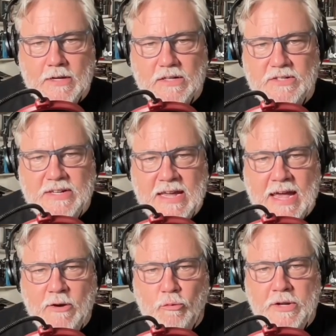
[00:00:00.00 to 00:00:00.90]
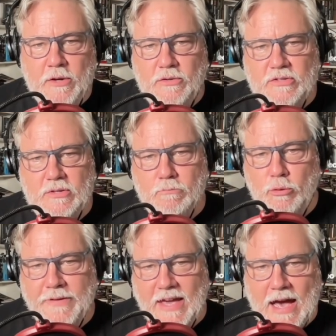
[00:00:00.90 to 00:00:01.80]
D.A. Reus,
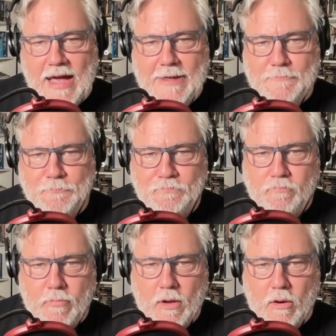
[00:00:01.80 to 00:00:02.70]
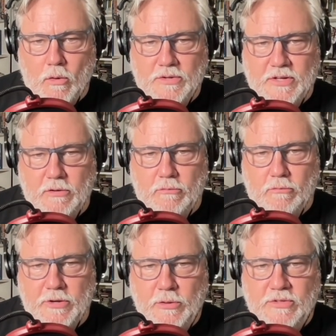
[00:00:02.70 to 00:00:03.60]
movie guy. Or is it
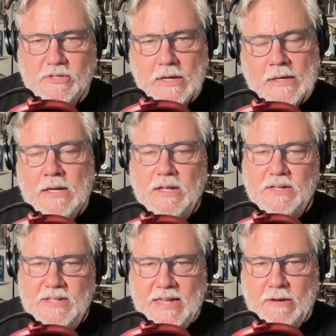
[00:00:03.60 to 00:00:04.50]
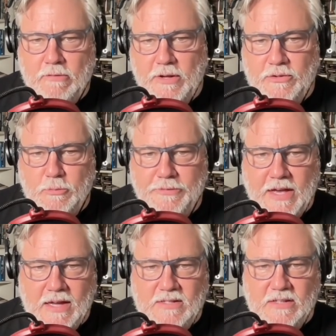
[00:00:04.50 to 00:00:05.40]
Reus? D.A. Reus, movie
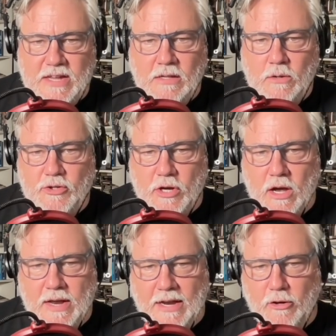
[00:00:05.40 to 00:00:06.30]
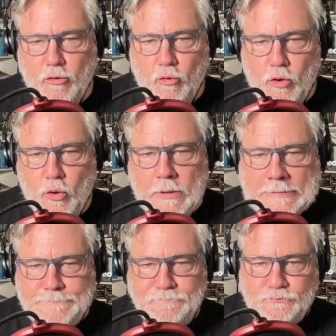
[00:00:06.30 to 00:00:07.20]
guy, says, hello, John and crew.
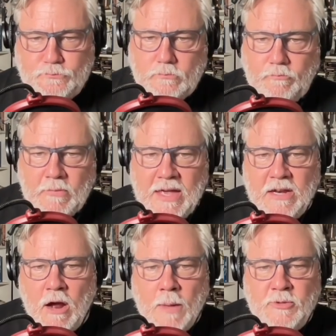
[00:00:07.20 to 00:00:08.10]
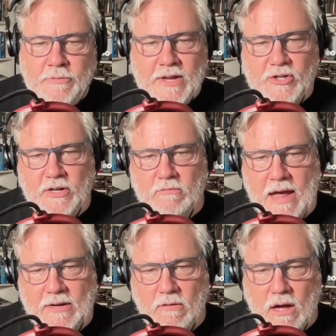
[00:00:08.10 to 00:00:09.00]
In an observation in
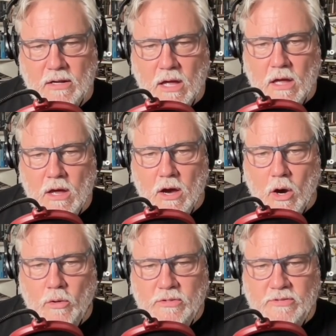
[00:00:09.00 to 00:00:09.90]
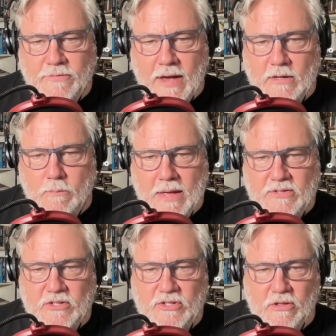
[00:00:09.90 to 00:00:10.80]
Ragnarok, Odin's final
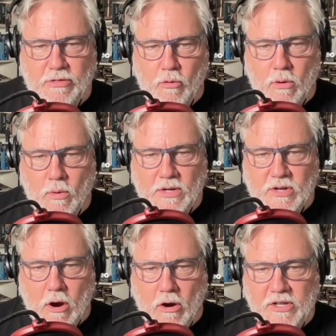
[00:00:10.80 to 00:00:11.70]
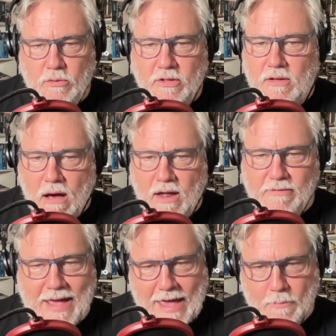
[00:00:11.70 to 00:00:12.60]
message to Thor was, are you the god of
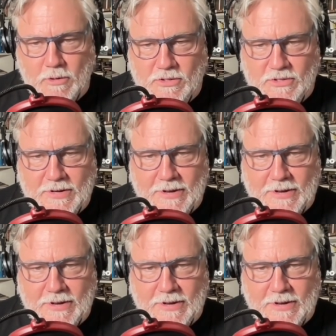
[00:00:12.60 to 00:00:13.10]
hammers?